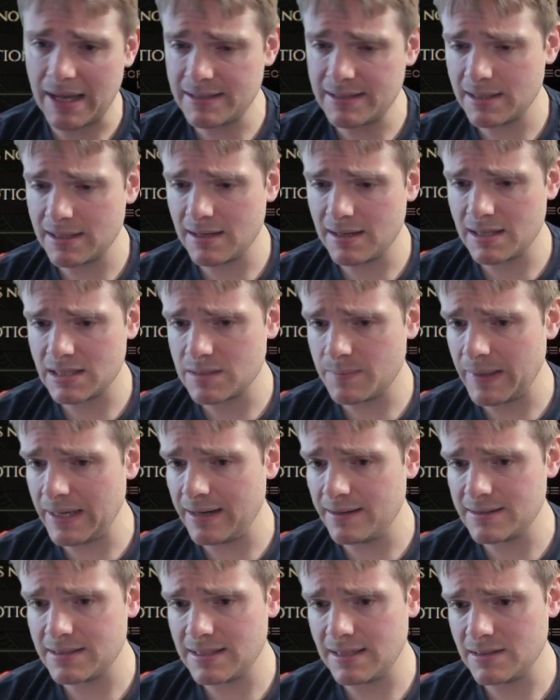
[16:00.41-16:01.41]
I think
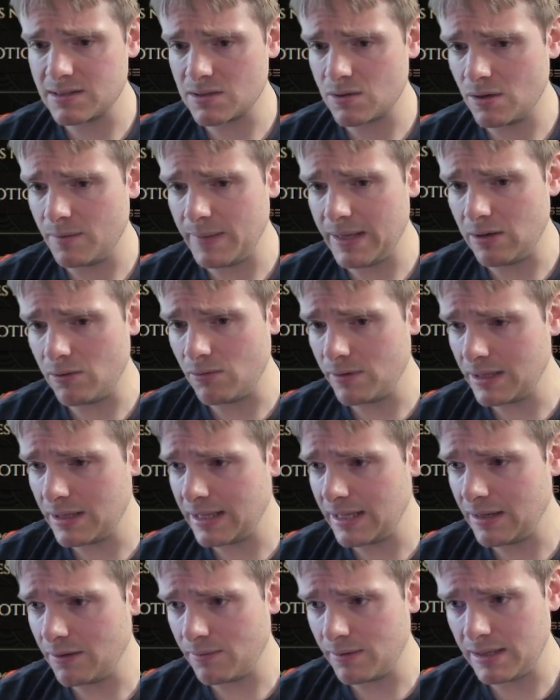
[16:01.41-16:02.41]
Expediency is going to be
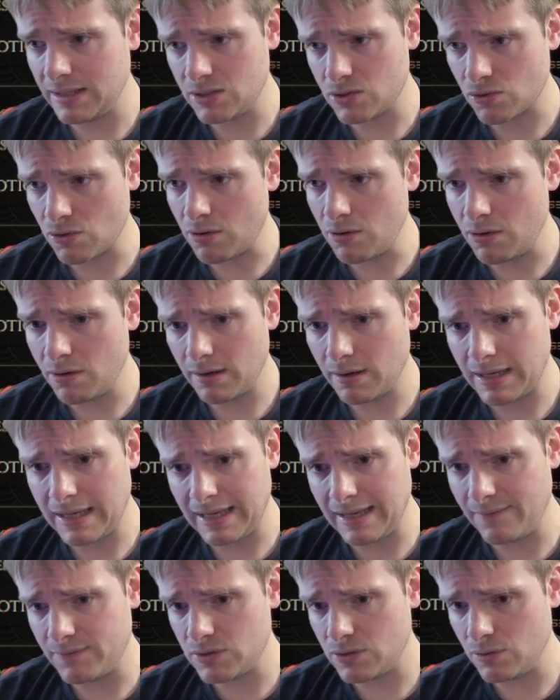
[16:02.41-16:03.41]
really, really strong.
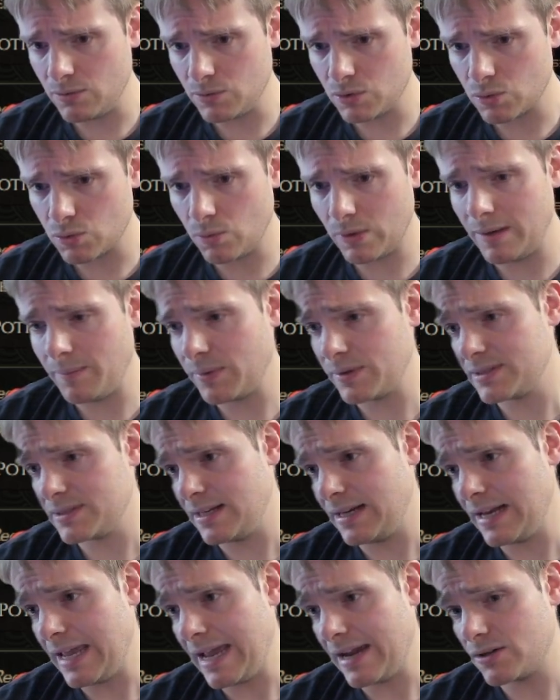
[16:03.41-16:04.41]
It gives you
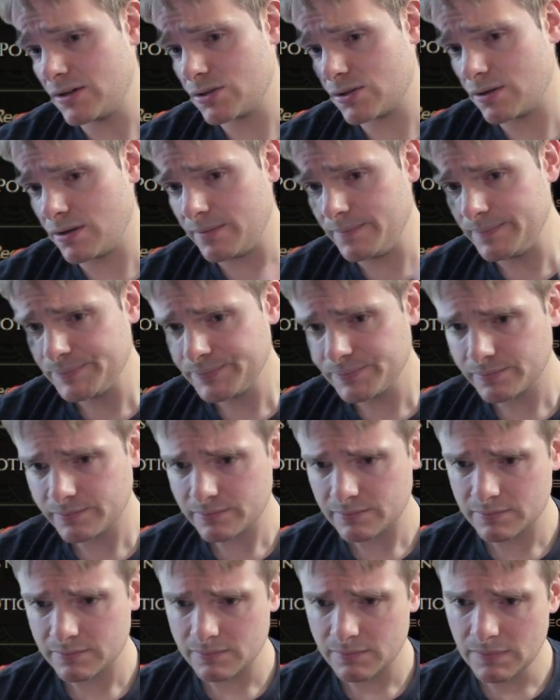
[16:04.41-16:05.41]
20% extra
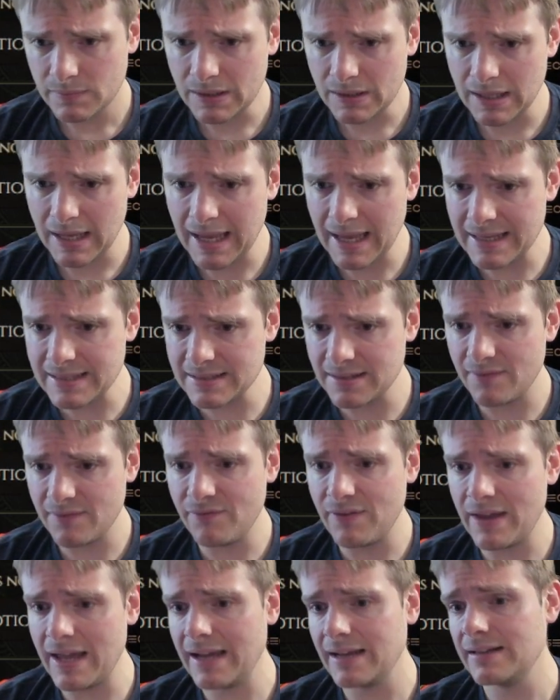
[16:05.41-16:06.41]
haste
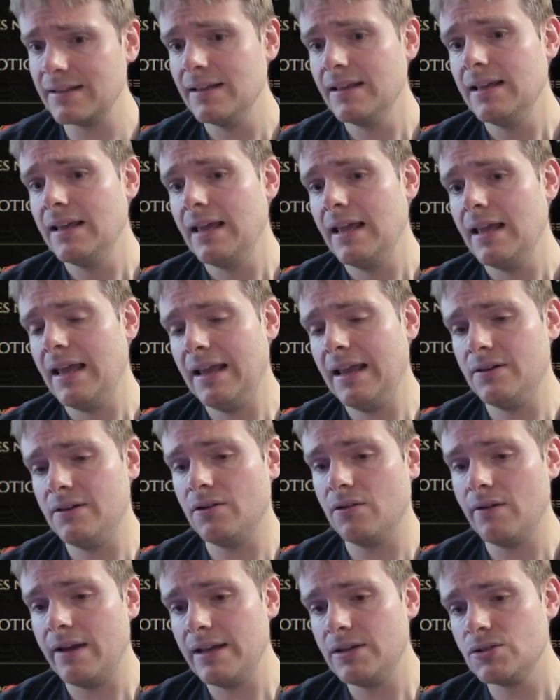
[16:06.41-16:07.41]
effect and
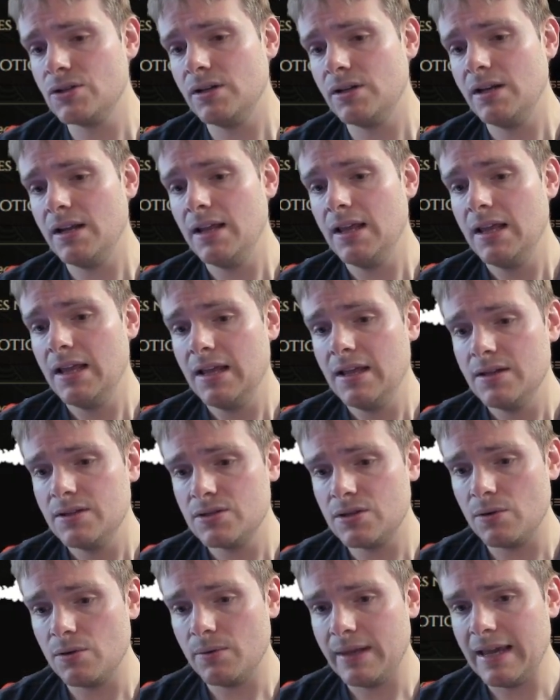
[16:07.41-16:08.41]
duration.
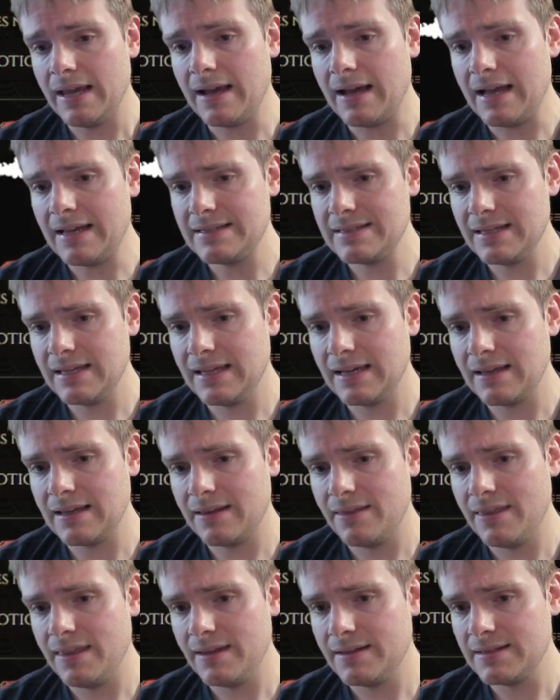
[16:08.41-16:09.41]
So yeah, I
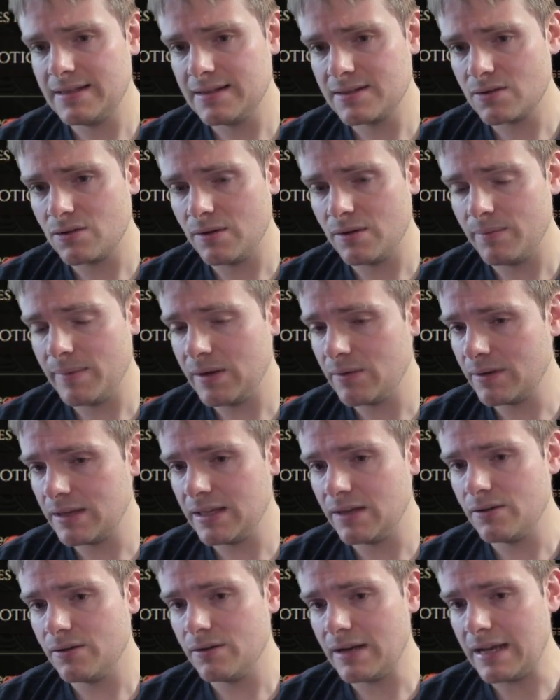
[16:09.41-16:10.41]
think this is going to be
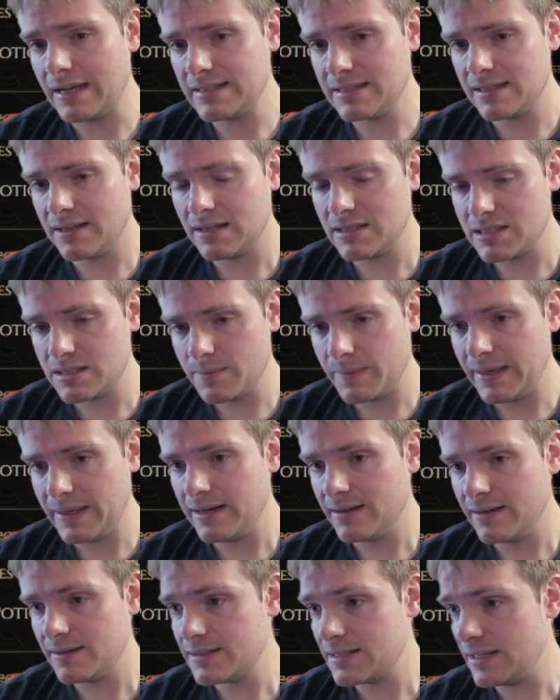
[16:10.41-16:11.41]
really good. I think
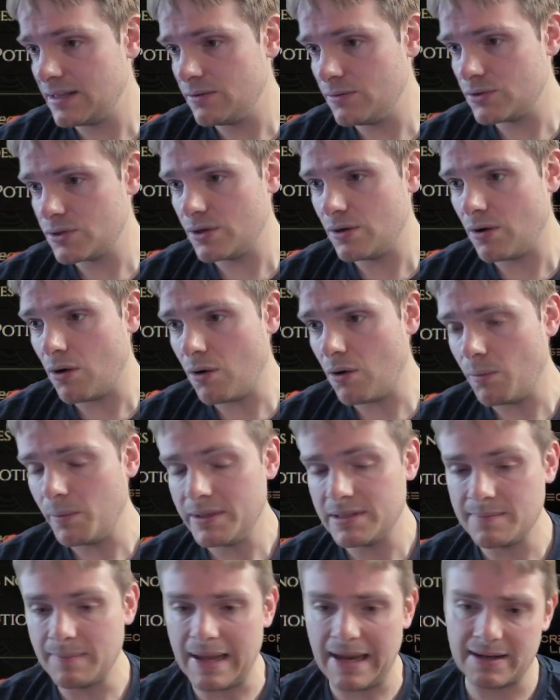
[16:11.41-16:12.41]
Expediency you should
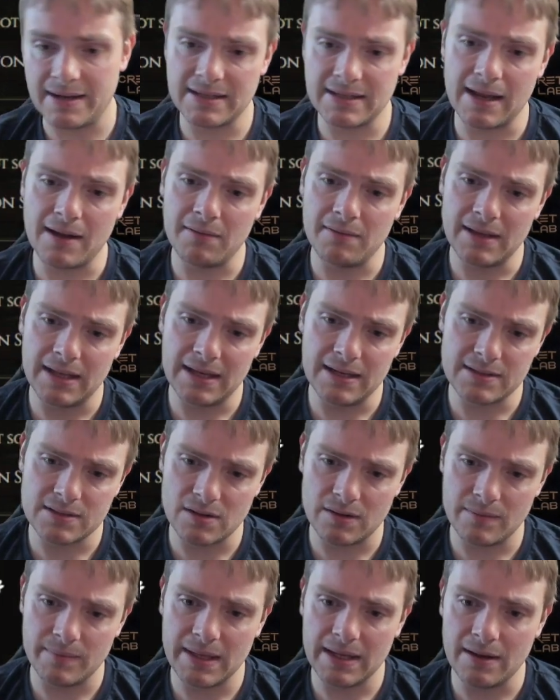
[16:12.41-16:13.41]
always max out, and it's
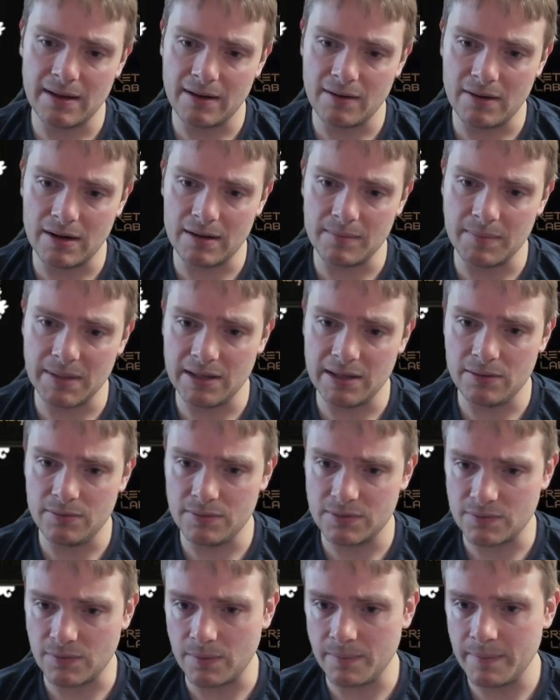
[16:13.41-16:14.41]
going to be incredibly
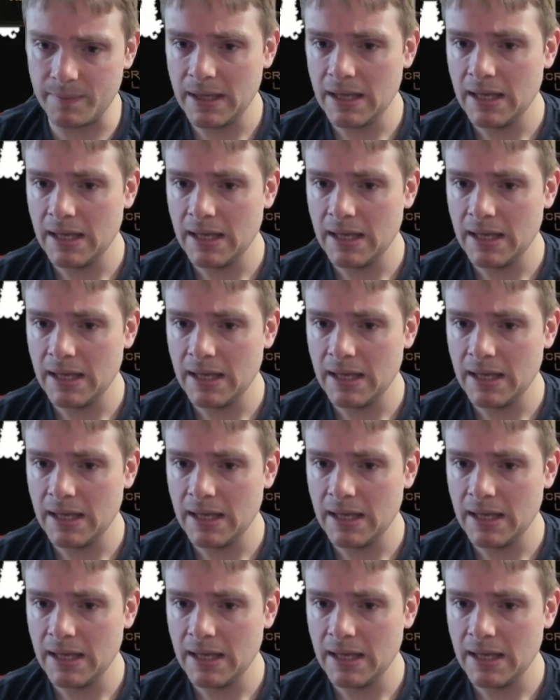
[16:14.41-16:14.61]
useful.